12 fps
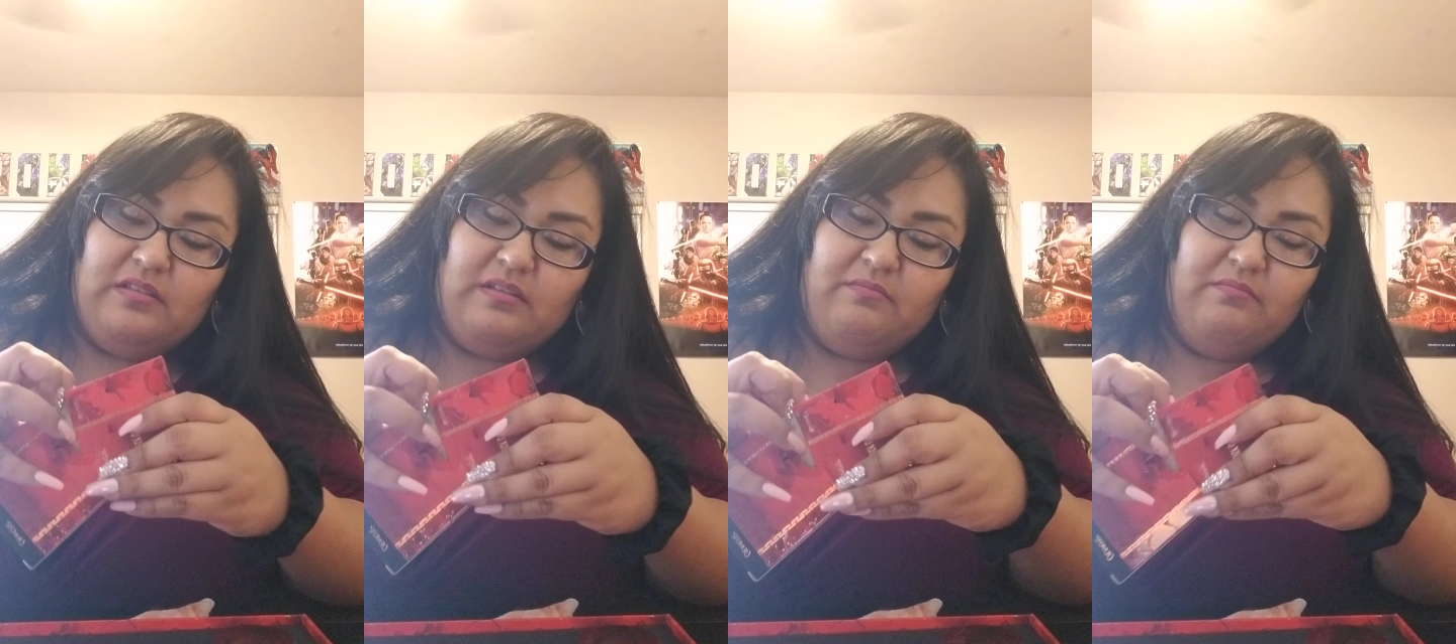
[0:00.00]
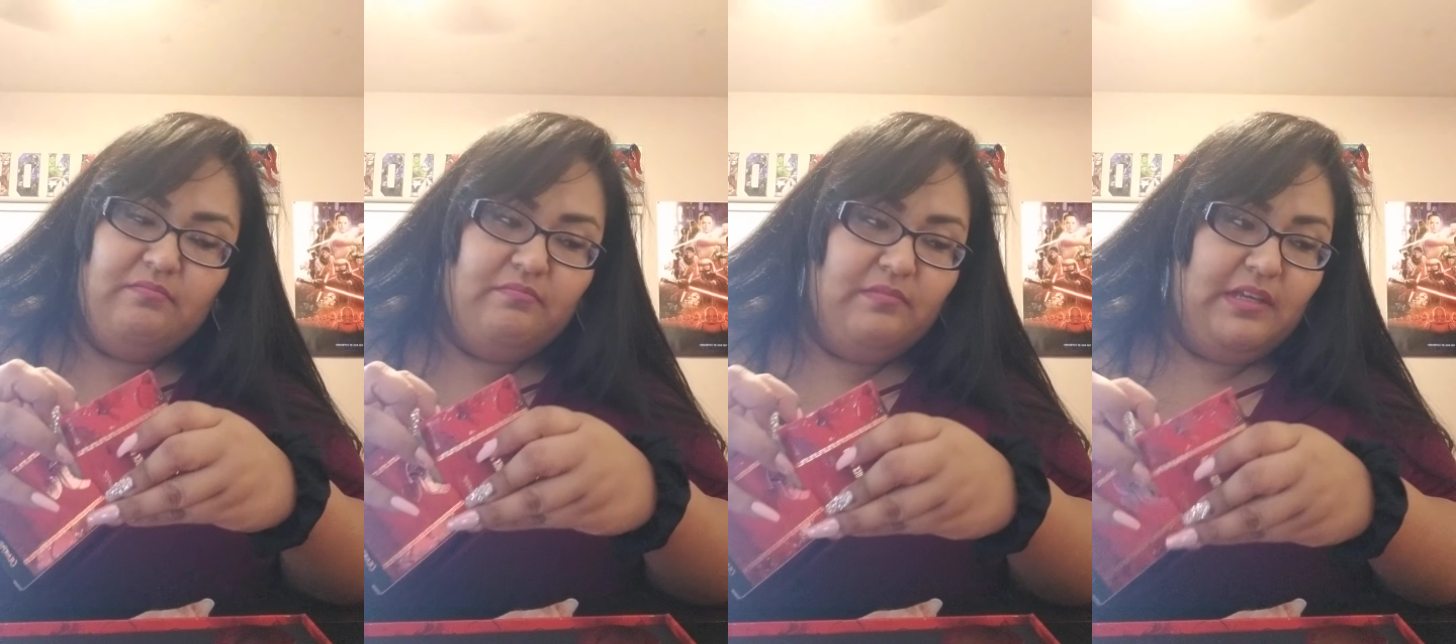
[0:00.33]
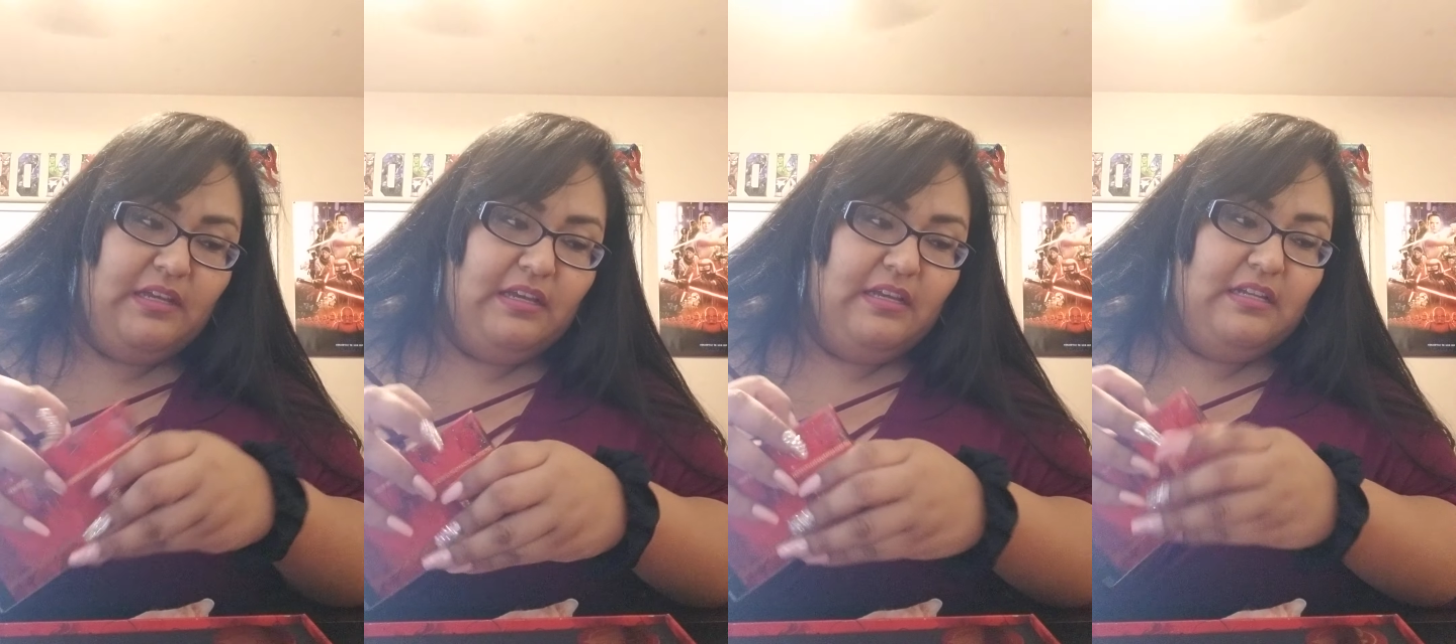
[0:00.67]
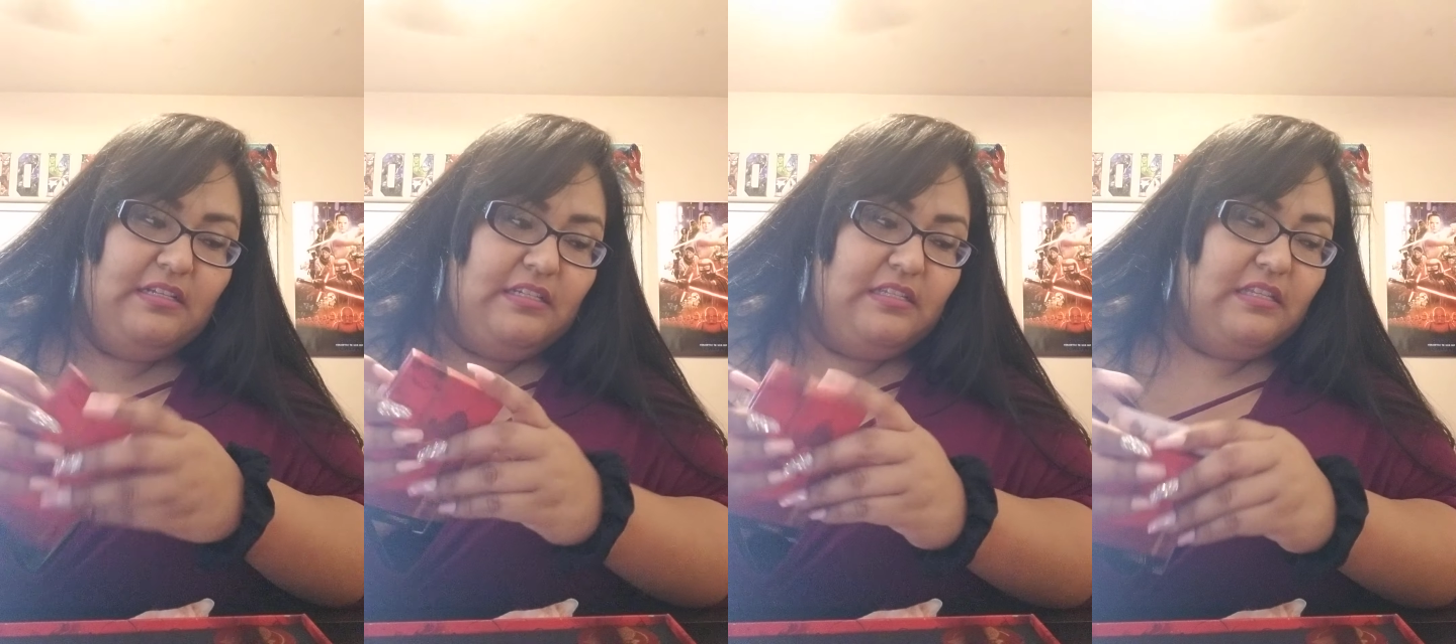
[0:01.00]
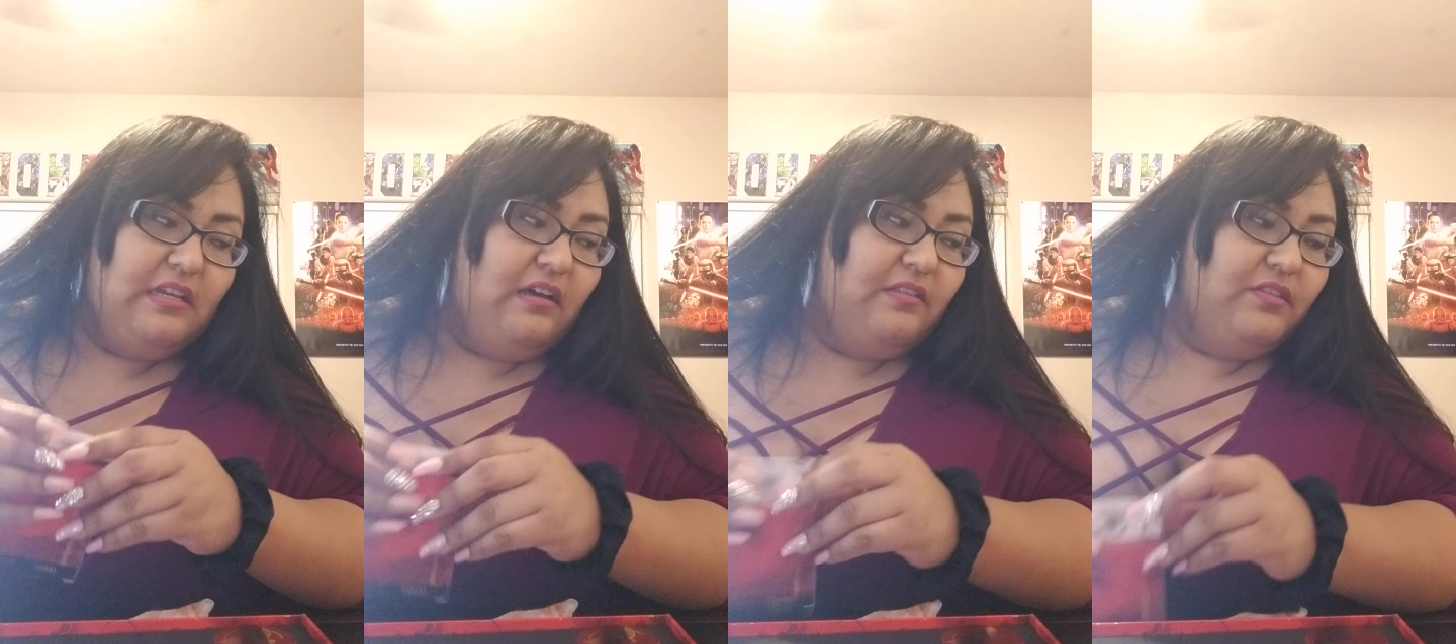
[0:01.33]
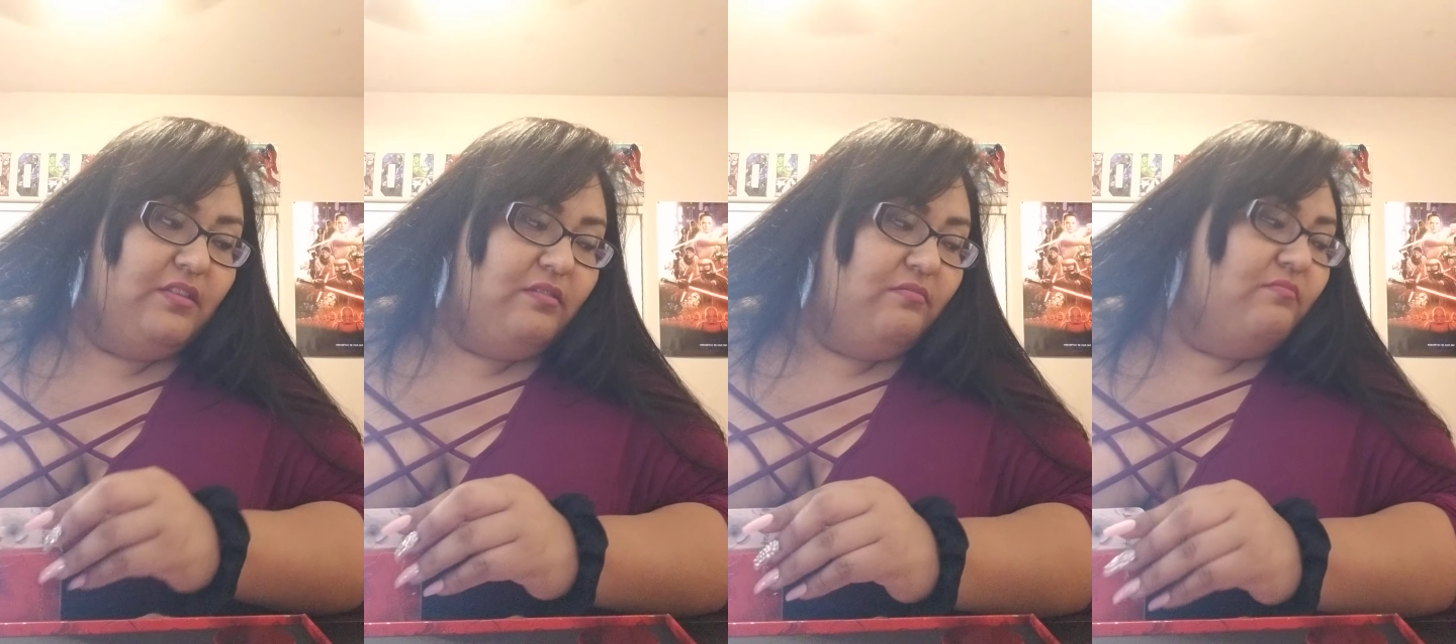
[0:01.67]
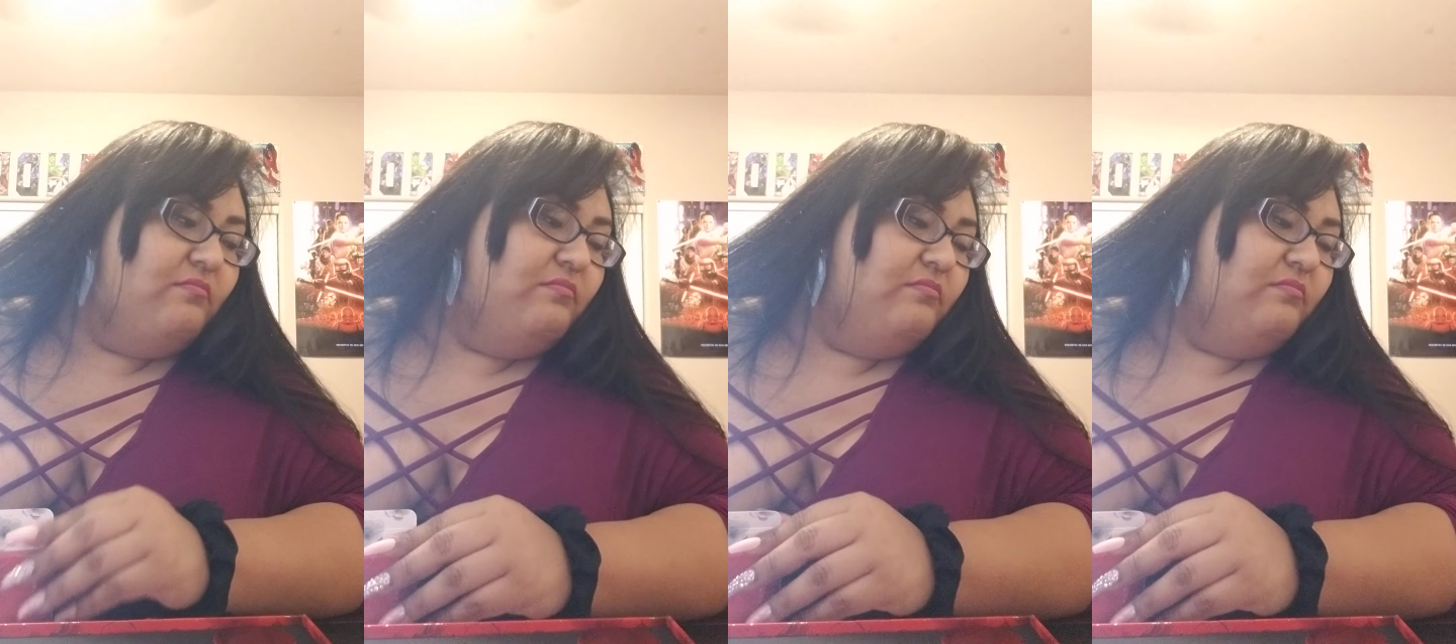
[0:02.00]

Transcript: them. Just got them.